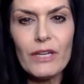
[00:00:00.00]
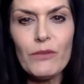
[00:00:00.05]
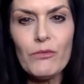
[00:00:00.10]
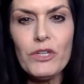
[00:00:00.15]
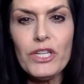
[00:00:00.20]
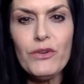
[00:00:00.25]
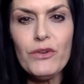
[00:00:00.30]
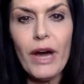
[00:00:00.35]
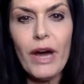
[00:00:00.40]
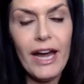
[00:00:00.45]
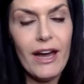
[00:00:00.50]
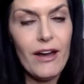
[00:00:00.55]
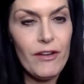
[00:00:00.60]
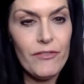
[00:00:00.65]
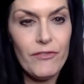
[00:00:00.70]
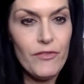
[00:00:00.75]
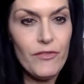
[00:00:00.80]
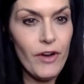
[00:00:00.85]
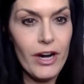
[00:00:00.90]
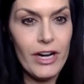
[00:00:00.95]
when you have, if
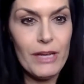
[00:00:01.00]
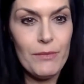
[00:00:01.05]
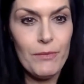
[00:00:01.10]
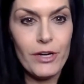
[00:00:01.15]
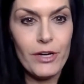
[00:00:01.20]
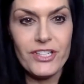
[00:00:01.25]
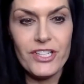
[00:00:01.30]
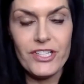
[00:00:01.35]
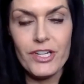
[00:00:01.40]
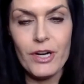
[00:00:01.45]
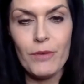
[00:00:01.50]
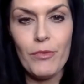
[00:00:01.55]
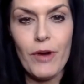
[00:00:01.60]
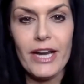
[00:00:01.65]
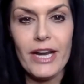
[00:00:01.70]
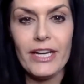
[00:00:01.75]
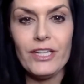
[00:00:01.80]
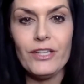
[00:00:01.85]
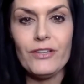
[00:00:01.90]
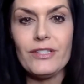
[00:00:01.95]
you've already purchased our
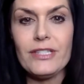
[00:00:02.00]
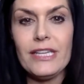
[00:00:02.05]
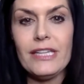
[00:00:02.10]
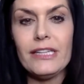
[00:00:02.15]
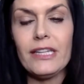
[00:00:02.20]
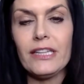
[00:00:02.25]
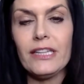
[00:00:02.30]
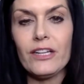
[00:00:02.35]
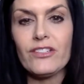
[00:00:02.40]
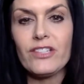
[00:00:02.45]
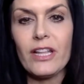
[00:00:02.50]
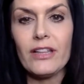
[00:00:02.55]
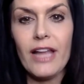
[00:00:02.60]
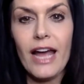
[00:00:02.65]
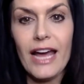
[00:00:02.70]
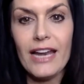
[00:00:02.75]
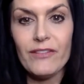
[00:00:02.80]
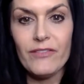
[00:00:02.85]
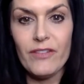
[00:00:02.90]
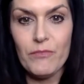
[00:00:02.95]
product you'll see that there's a
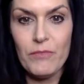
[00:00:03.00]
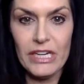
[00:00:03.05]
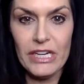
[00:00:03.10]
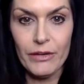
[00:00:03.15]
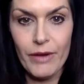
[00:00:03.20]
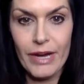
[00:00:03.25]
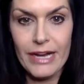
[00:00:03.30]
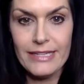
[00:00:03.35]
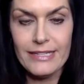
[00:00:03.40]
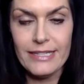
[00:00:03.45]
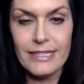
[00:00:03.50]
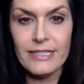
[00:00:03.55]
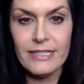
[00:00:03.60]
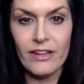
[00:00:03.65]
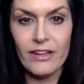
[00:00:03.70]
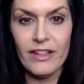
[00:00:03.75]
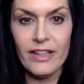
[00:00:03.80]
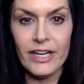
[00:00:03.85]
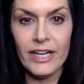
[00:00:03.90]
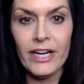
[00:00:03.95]
lot of amino acids
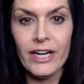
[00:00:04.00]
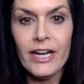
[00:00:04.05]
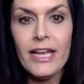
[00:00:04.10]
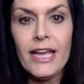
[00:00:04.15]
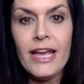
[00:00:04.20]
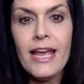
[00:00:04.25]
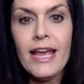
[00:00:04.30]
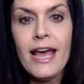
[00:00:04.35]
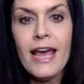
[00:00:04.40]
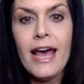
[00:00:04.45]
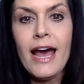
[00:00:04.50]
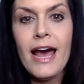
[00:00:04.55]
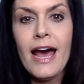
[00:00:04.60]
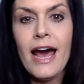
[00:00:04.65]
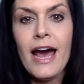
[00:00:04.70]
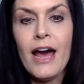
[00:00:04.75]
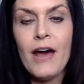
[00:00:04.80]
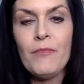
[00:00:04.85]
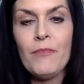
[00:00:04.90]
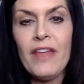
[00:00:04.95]
on there
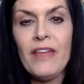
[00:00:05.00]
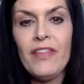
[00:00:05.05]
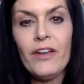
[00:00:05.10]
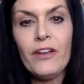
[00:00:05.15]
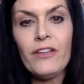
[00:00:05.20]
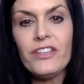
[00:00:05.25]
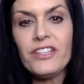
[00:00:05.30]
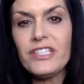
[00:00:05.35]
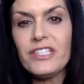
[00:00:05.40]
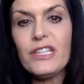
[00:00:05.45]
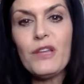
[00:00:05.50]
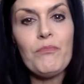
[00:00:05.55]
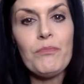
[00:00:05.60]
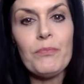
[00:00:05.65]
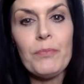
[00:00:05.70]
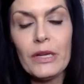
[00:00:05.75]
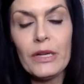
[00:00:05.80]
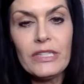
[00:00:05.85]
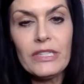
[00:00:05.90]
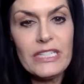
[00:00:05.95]
um, and they're just the
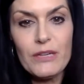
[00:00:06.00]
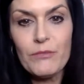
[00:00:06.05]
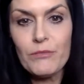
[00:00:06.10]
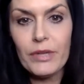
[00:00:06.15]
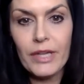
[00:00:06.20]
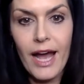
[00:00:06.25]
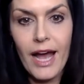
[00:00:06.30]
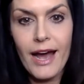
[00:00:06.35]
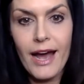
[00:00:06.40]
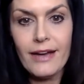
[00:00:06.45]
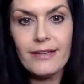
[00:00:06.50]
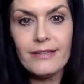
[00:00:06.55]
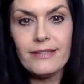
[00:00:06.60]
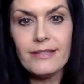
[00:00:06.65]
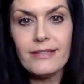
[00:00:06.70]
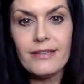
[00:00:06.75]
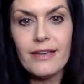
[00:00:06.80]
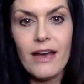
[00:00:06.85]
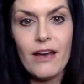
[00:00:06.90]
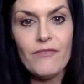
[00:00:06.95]
building
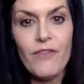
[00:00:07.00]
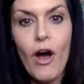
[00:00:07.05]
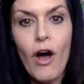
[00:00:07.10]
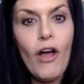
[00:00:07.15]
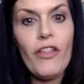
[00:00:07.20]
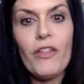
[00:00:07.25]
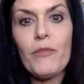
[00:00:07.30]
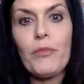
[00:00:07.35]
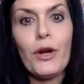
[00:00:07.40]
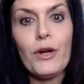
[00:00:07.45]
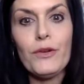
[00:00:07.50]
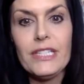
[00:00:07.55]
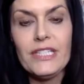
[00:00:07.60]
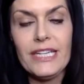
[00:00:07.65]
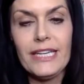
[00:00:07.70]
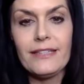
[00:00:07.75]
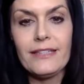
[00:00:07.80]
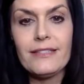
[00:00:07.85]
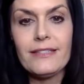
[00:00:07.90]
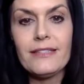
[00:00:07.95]
blocks of all the
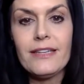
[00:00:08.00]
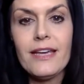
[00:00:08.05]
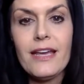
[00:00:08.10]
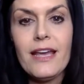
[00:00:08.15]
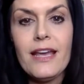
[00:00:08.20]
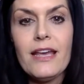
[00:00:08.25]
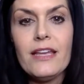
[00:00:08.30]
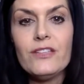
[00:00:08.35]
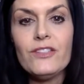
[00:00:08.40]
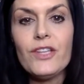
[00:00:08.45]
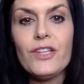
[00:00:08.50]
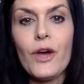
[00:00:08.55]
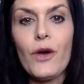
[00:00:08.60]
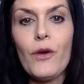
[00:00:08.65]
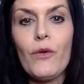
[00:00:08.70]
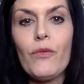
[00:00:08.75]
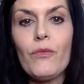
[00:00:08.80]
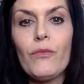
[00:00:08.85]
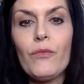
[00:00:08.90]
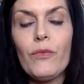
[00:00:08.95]
proteins
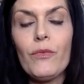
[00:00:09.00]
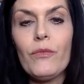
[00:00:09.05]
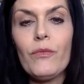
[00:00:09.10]
so